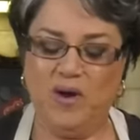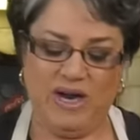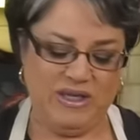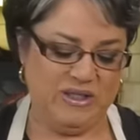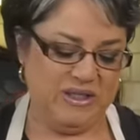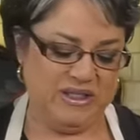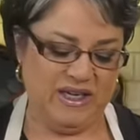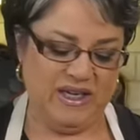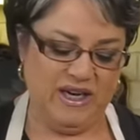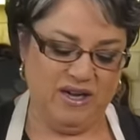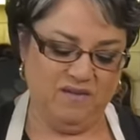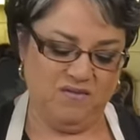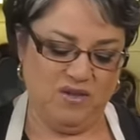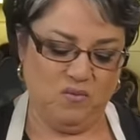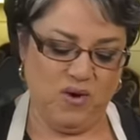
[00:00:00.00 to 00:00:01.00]
I just
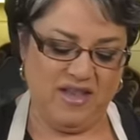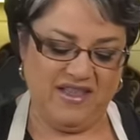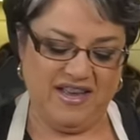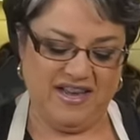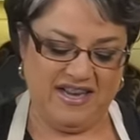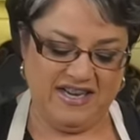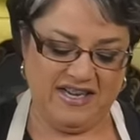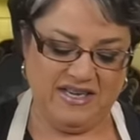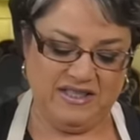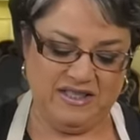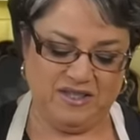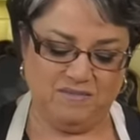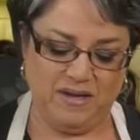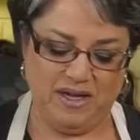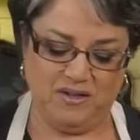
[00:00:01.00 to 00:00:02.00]
love the way the onions
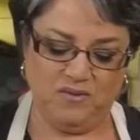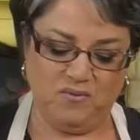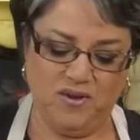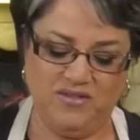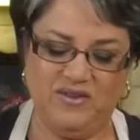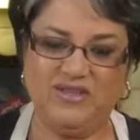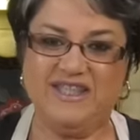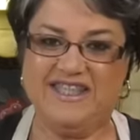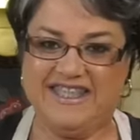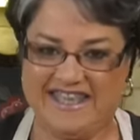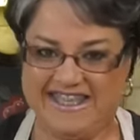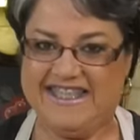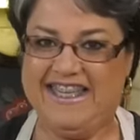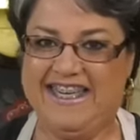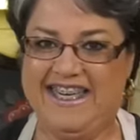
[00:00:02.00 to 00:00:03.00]
smell when they're
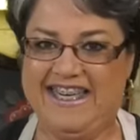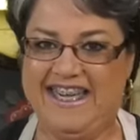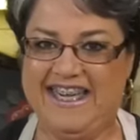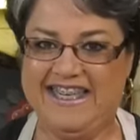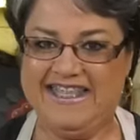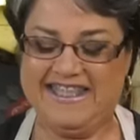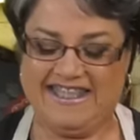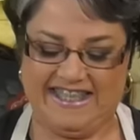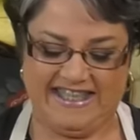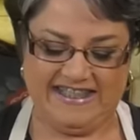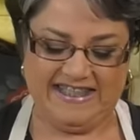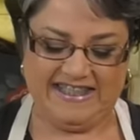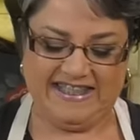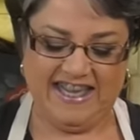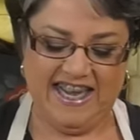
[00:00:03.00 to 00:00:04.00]
sizzling in a
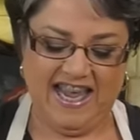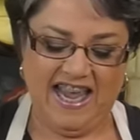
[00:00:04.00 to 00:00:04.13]
skillet.